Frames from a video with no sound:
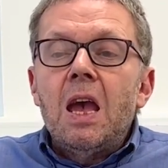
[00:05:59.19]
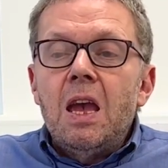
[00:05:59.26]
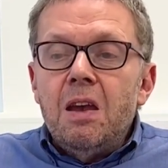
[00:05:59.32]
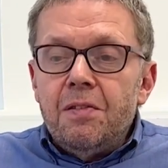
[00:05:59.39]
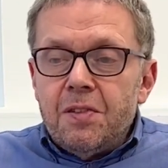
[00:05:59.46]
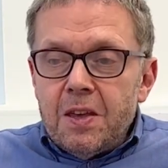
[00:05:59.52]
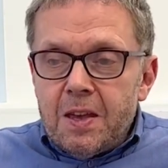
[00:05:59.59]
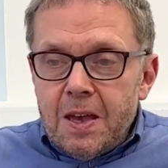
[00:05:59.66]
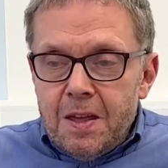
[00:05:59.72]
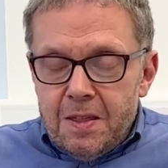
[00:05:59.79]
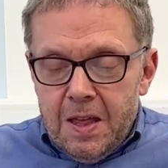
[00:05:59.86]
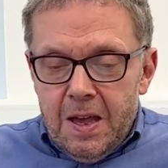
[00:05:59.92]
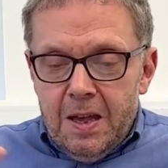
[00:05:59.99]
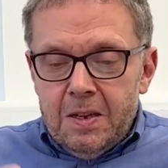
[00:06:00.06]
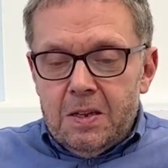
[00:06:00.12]
If they get
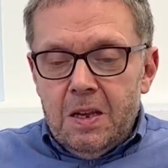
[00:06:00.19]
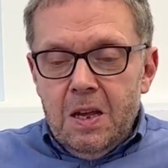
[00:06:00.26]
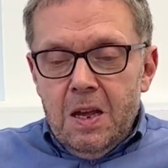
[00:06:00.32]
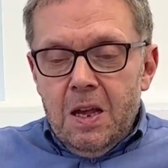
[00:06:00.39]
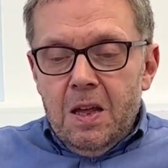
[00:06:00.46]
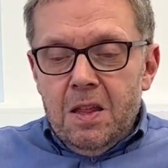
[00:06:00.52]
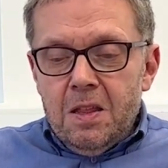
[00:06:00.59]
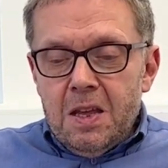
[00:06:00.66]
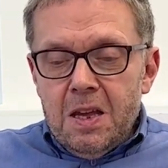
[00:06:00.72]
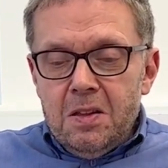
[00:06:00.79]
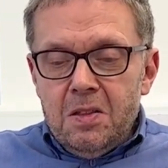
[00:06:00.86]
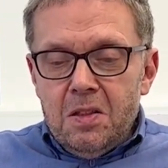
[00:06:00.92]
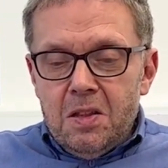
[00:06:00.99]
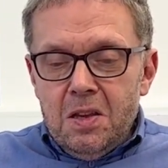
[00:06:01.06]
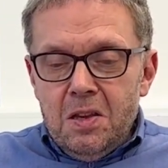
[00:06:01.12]
that,
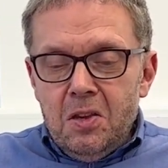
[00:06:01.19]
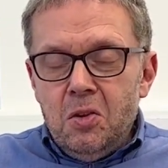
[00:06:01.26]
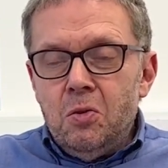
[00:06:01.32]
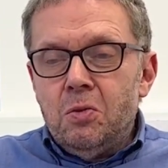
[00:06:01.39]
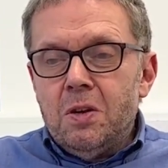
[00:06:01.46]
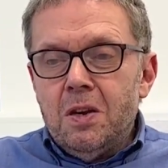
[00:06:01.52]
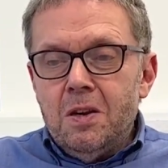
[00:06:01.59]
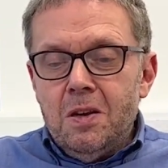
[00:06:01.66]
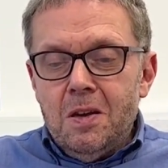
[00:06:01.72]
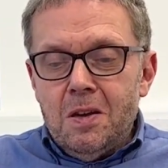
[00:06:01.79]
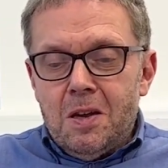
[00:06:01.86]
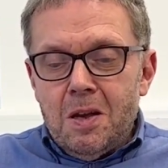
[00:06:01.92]
then the UK